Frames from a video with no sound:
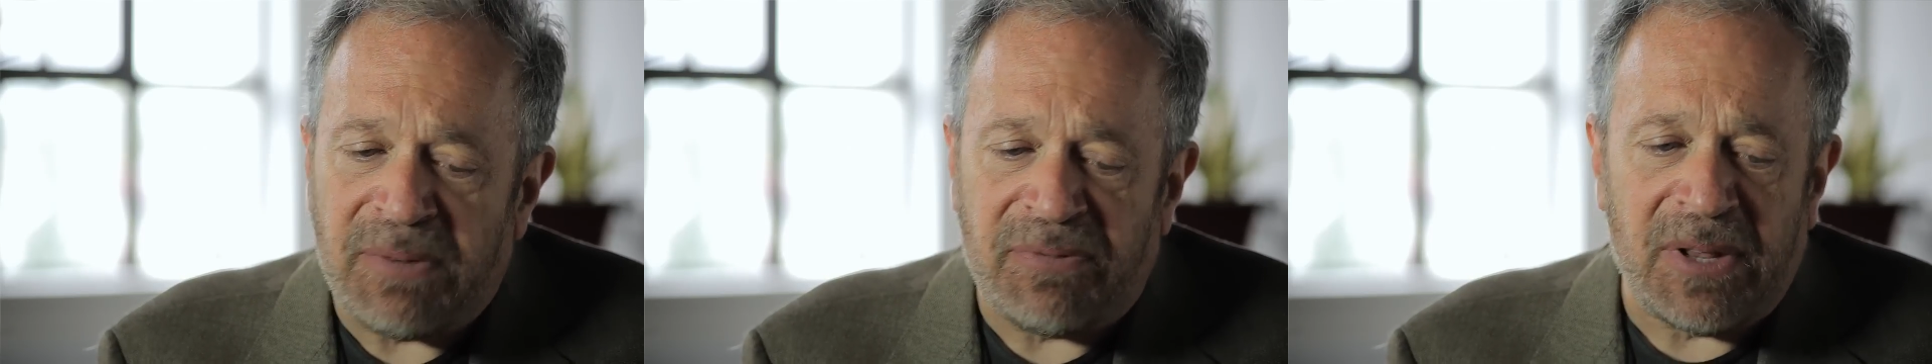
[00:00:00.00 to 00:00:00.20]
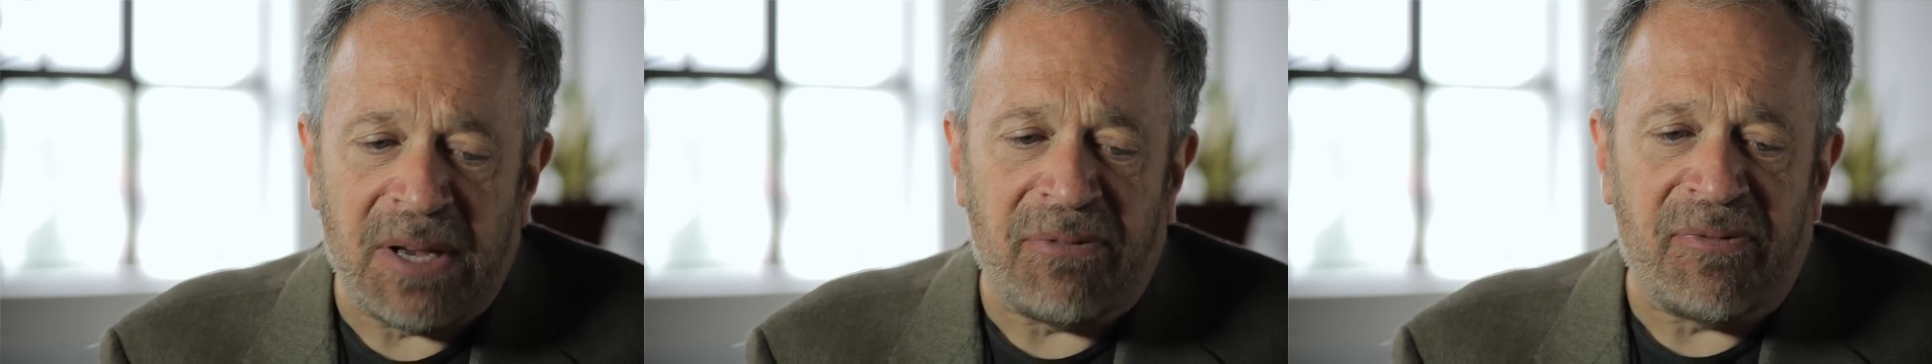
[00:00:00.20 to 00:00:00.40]

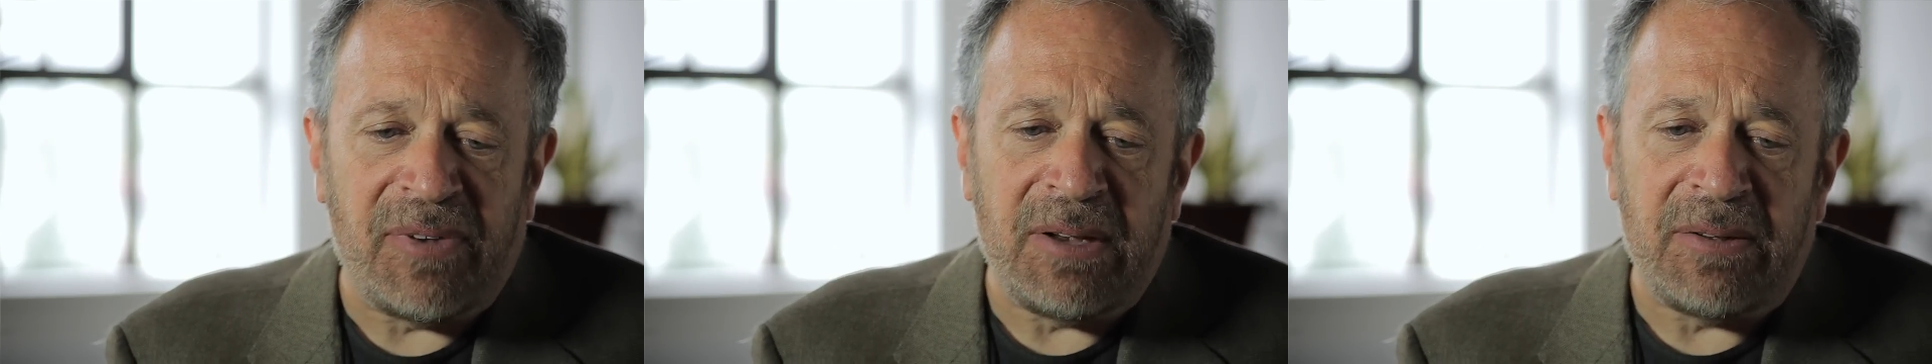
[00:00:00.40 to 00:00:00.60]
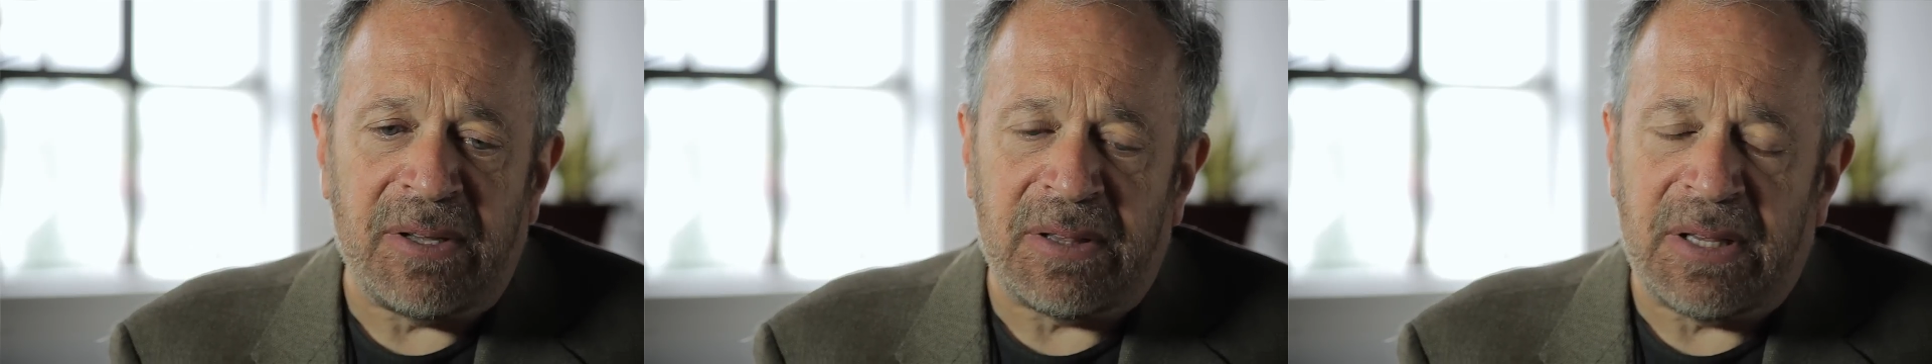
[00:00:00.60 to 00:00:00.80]
if they
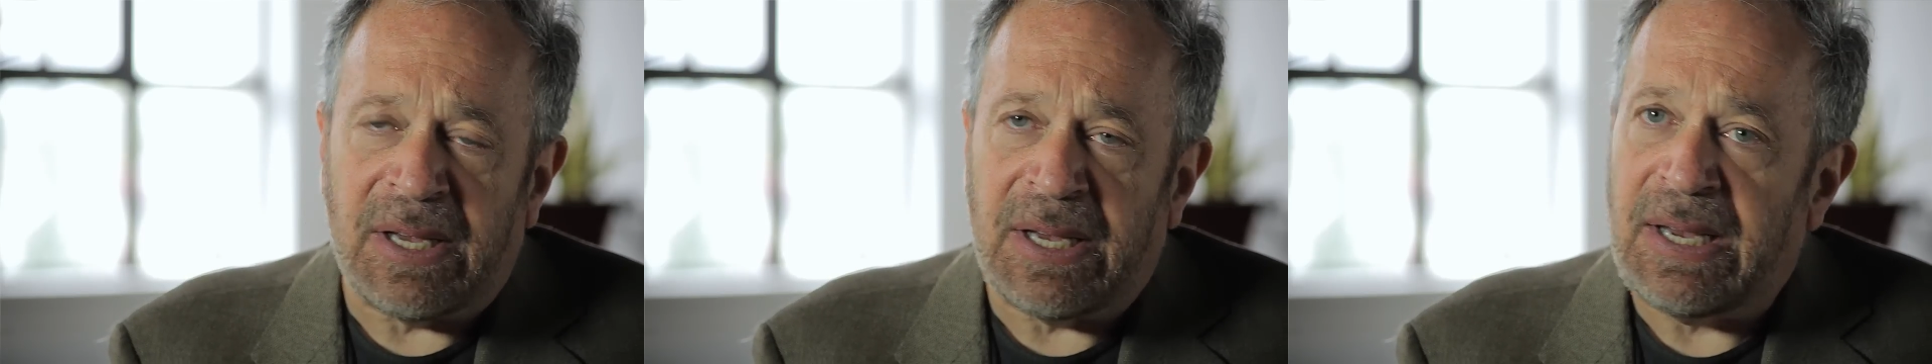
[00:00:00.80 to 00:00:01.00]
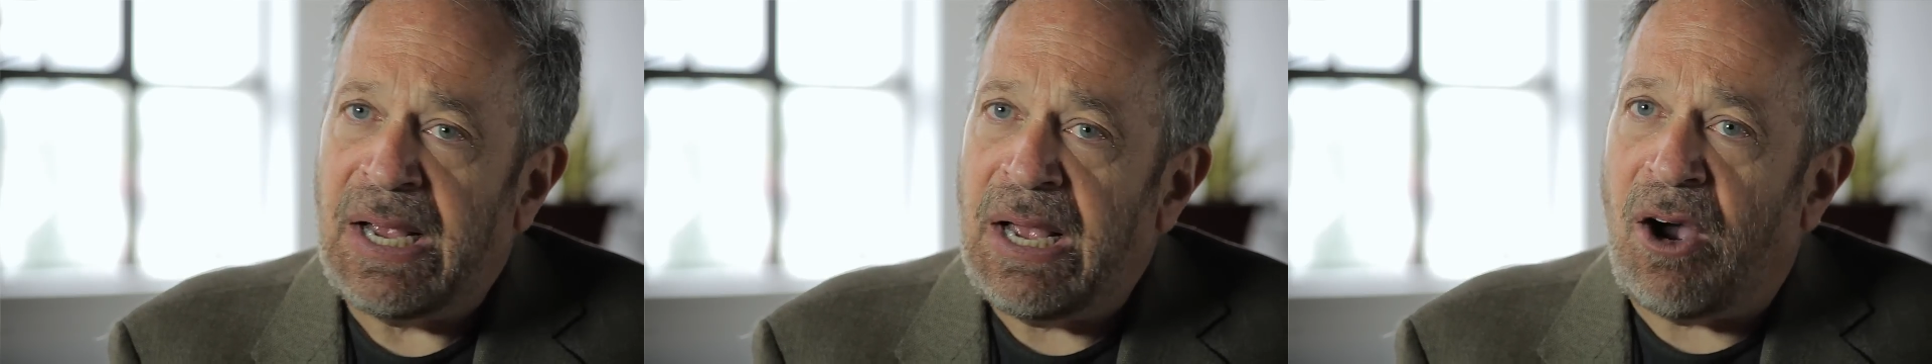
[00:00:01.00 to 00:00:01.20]
feel that
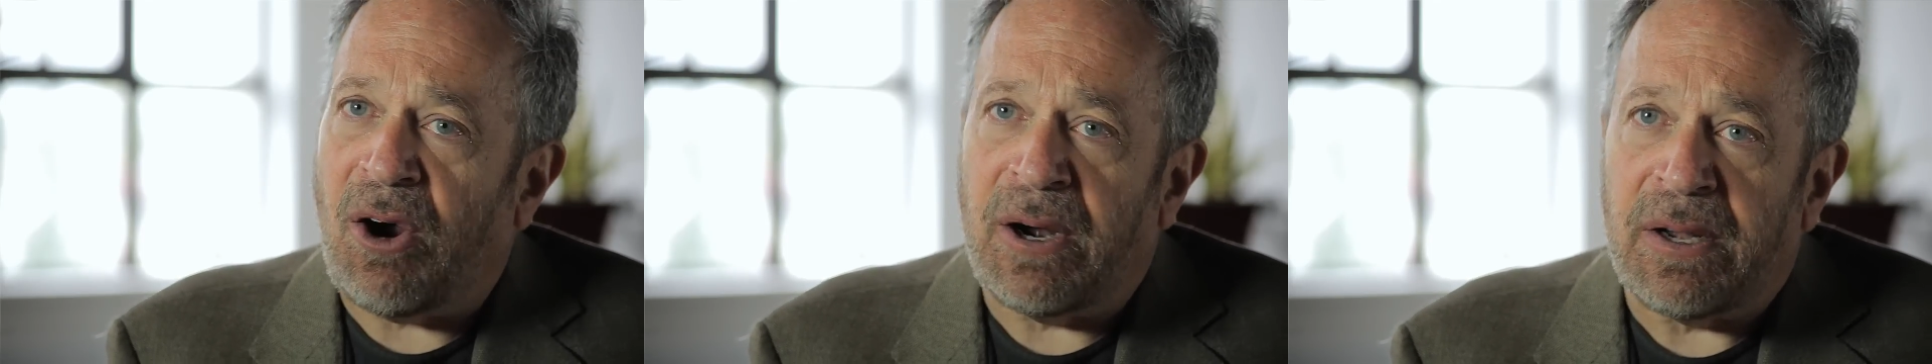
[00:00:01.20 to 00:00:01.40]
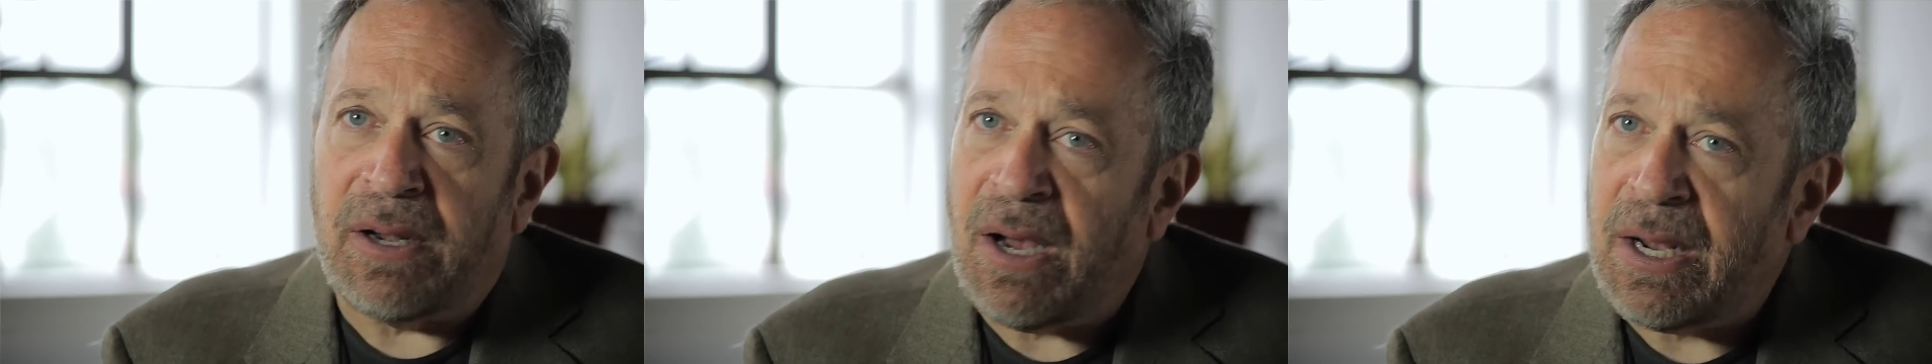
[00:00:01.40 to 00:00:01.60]
they
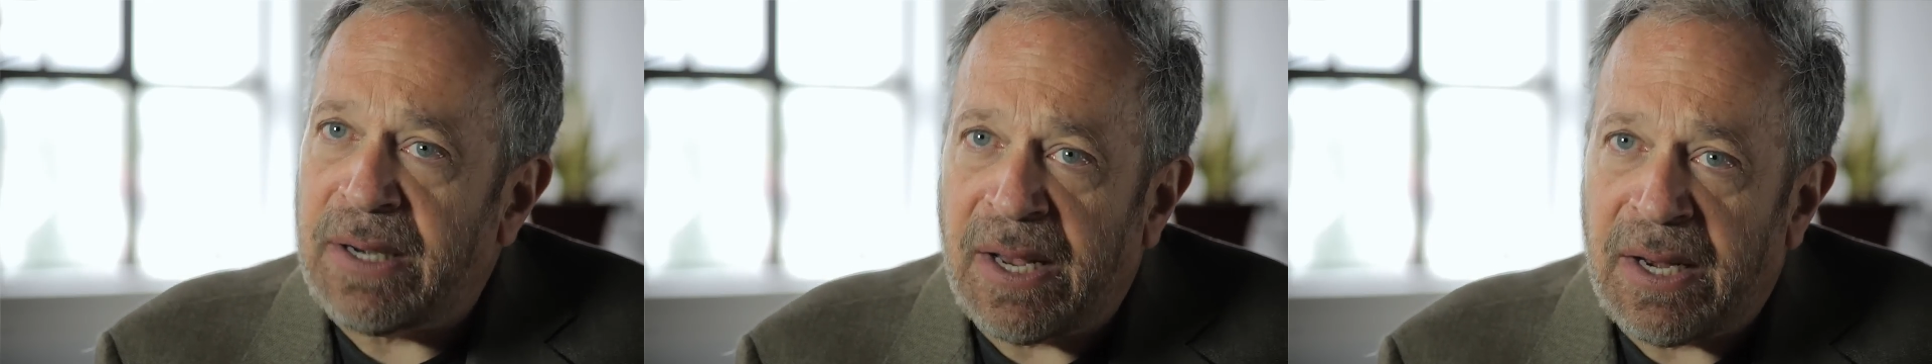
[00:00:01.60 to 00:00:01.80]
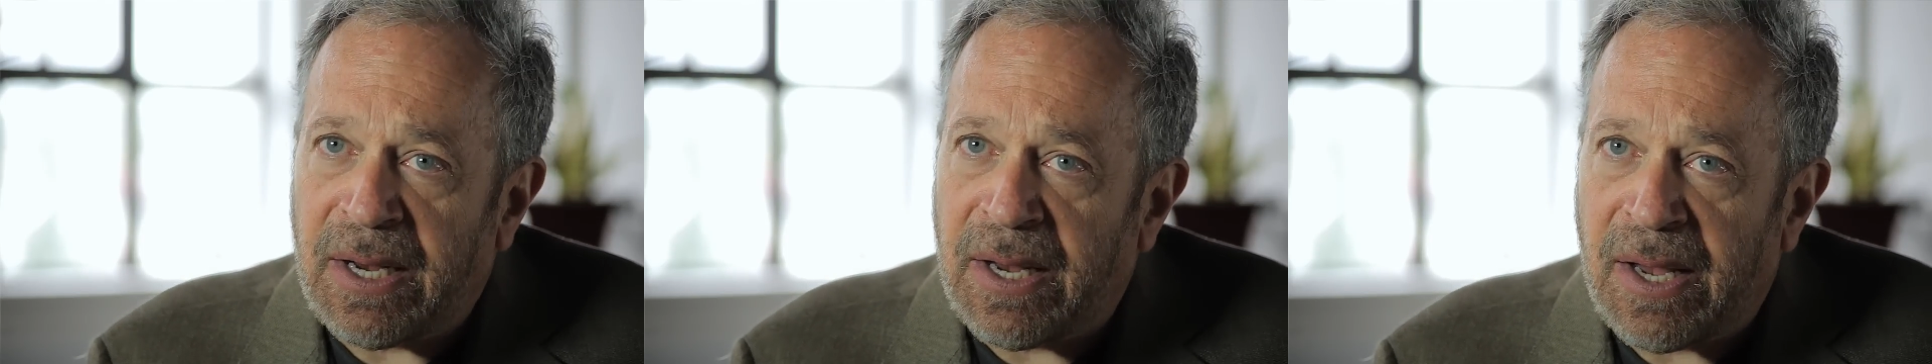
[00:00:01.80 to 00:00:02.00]
are not
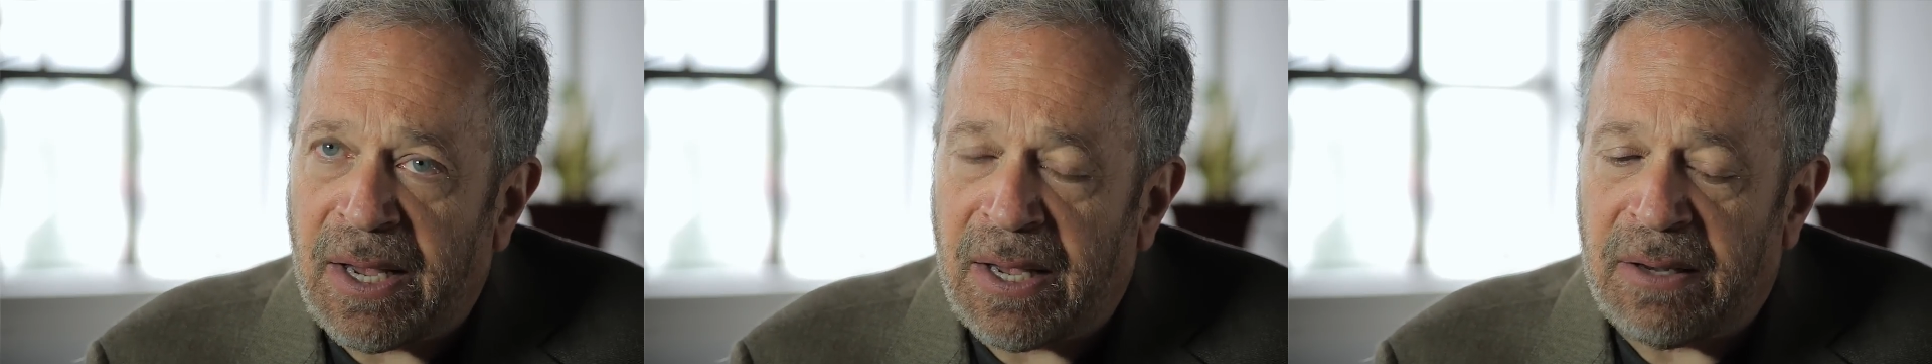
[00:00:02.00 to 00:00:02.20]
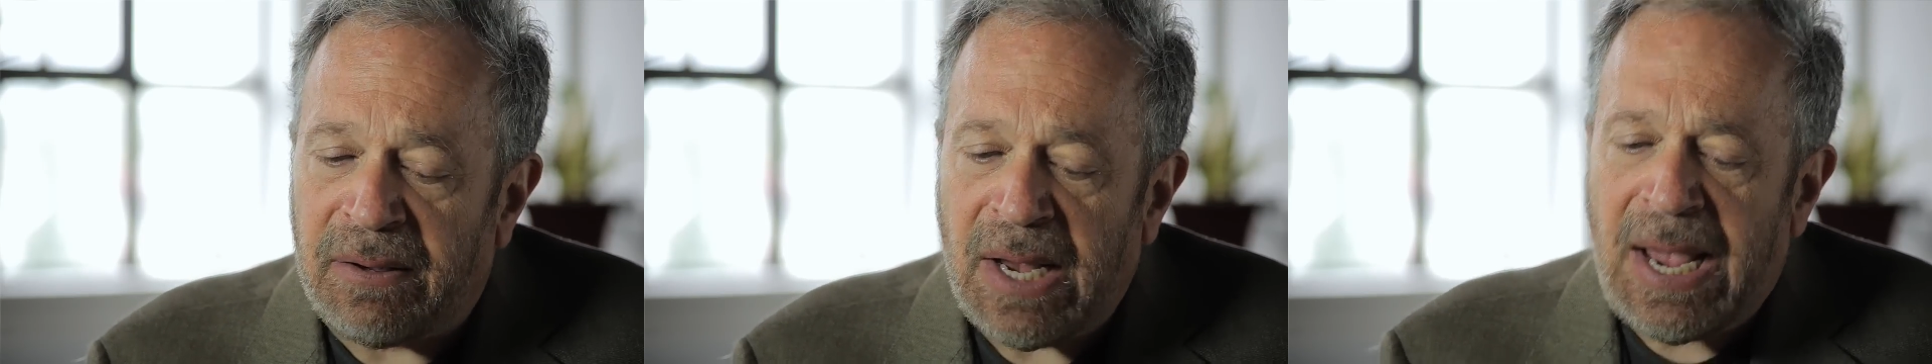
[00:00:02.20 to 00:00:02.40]
getting
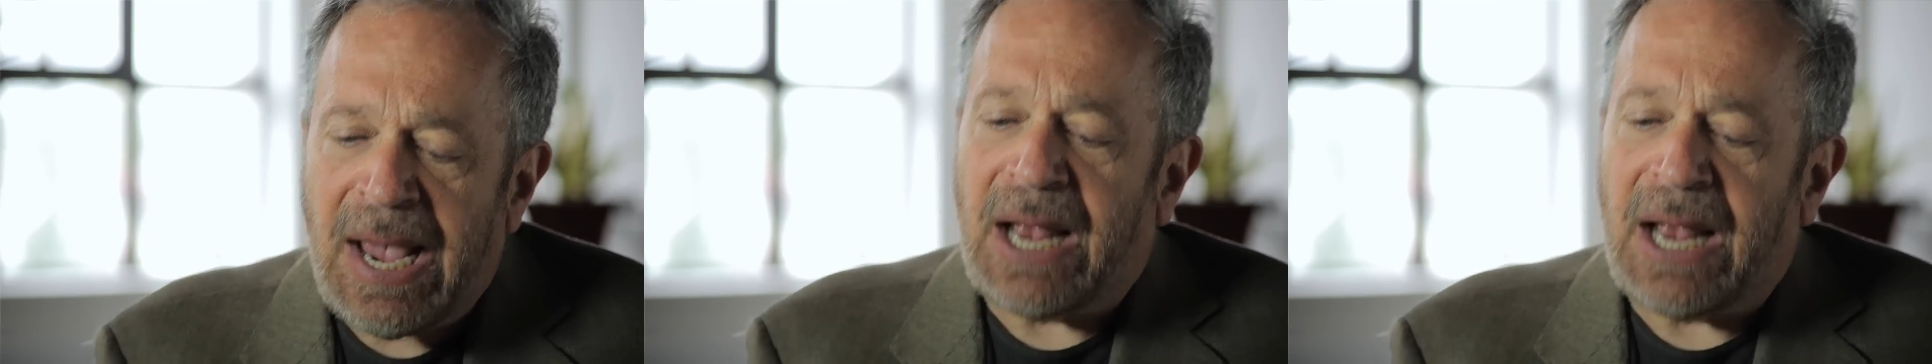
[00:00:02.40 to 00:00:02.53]
ahead,